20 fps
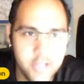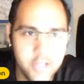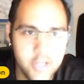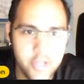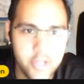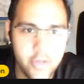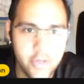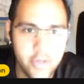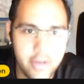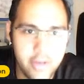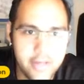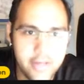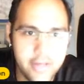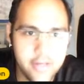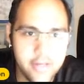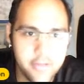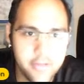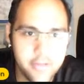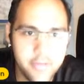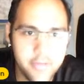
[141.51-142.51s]
You had
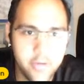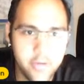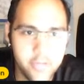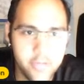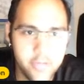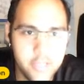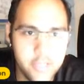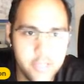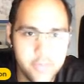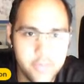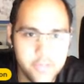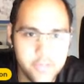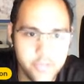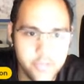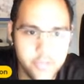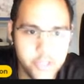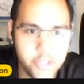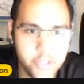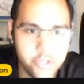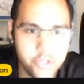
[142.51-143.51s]
3 goalkeepers,
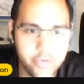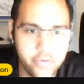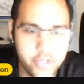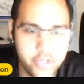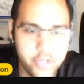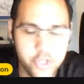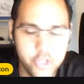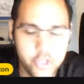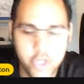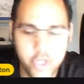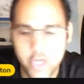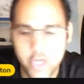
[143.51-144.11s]
Richard Trench,